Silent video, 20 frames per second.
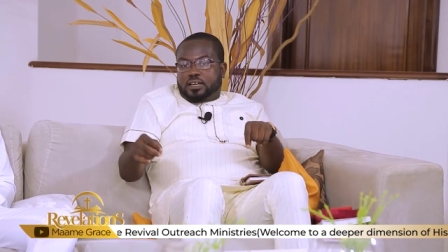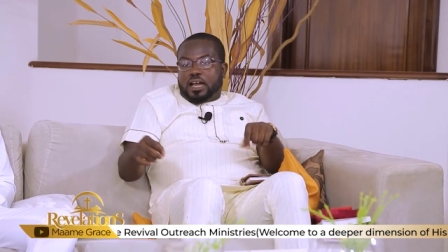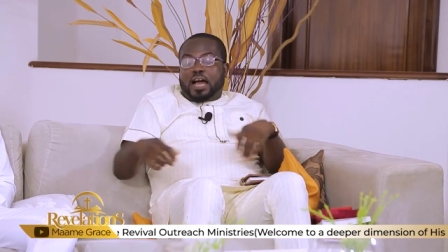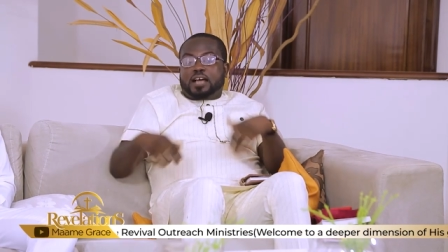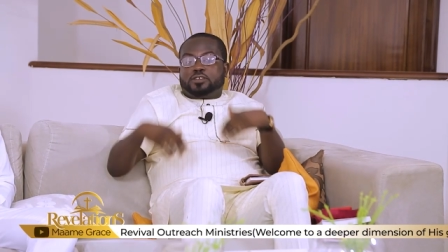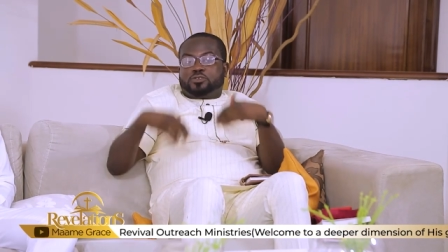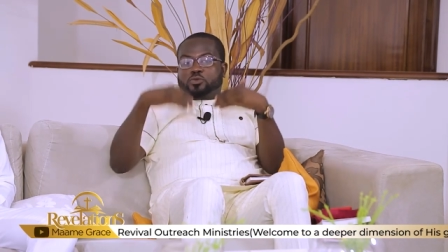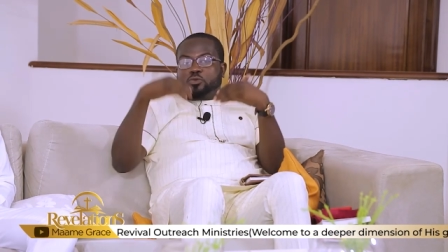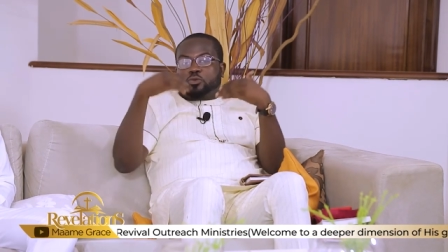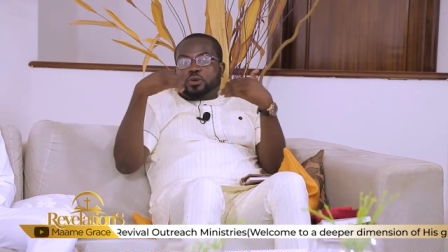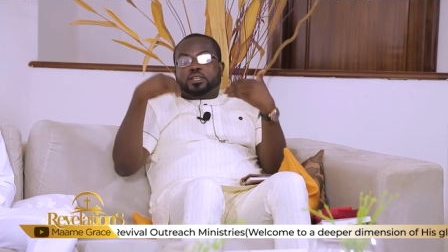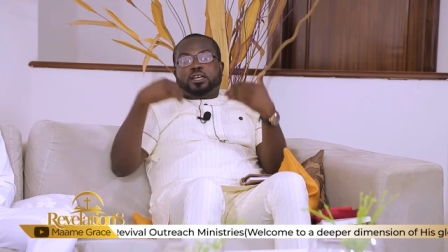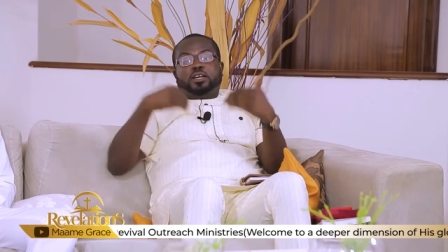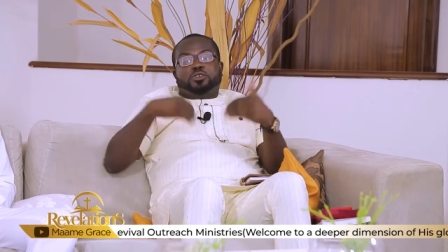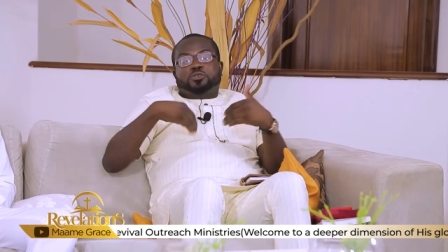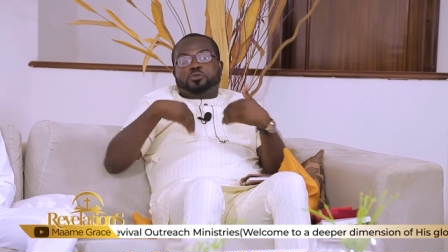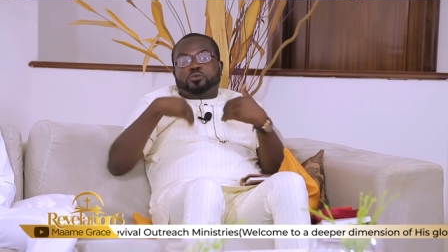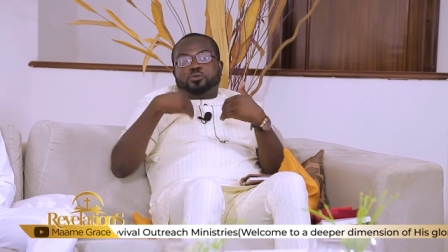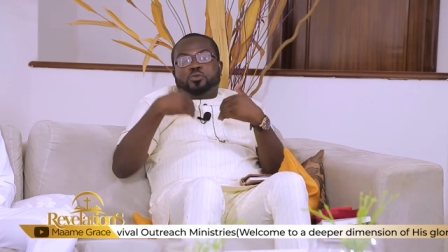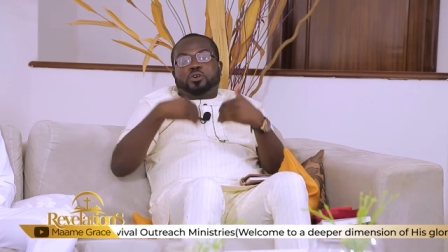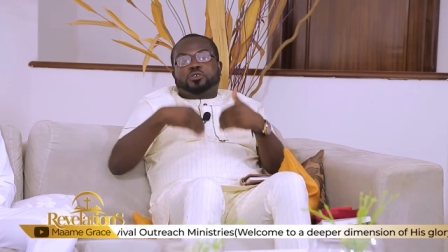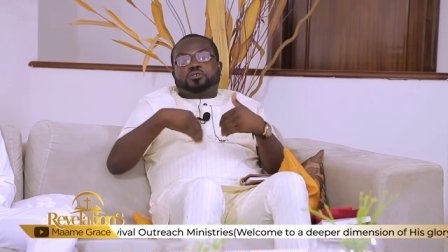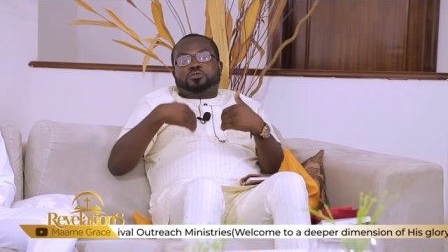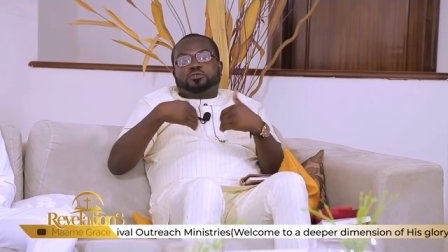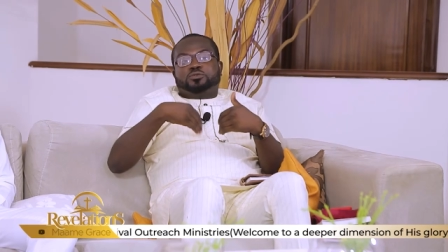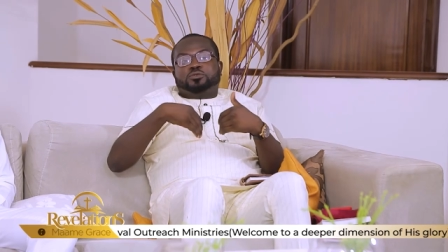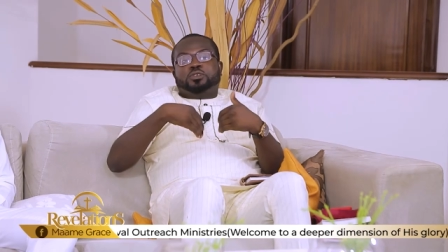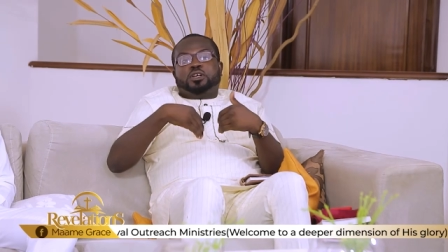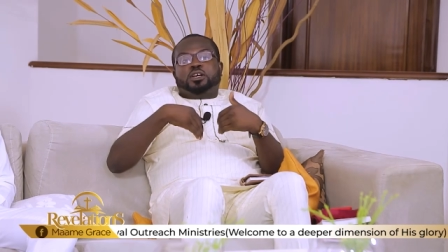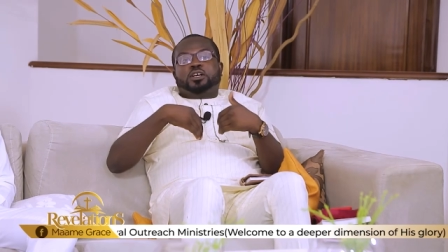As to whether you want
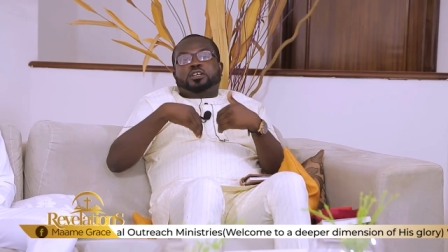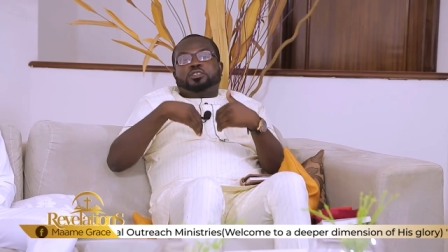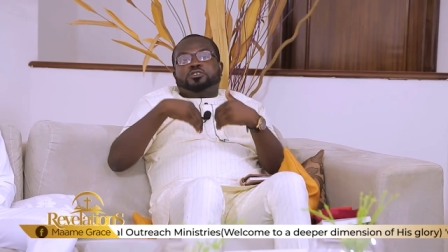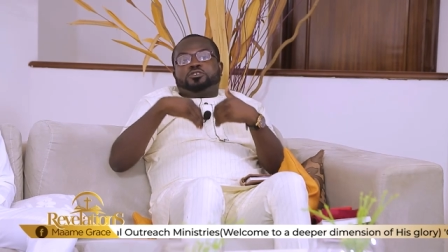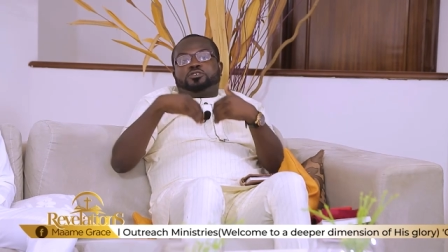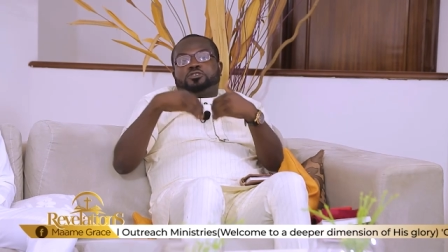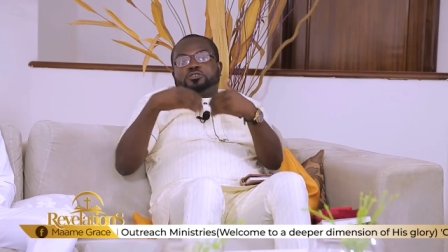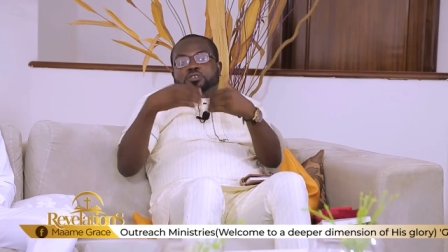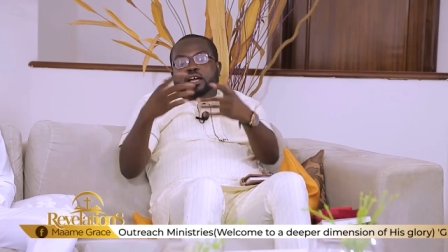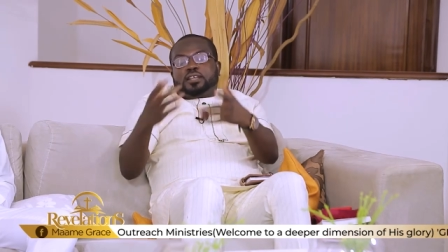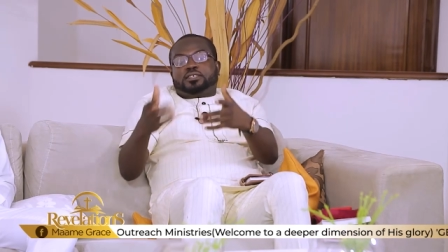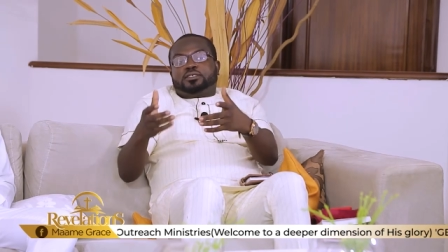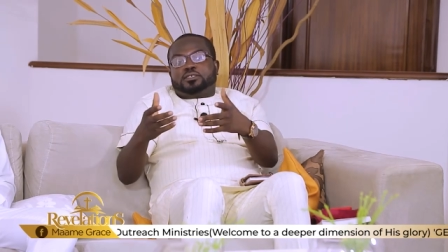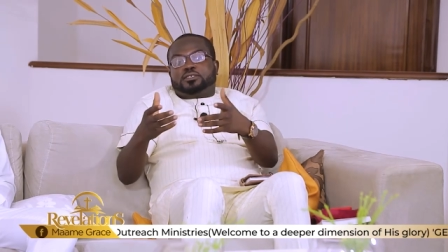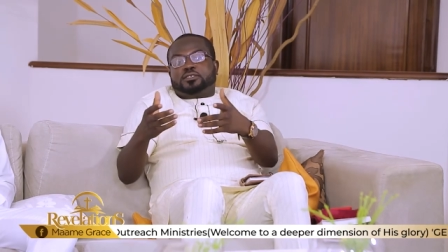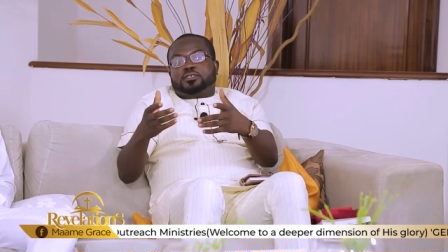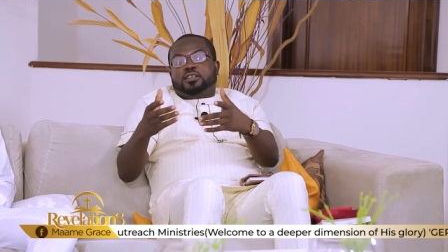to trust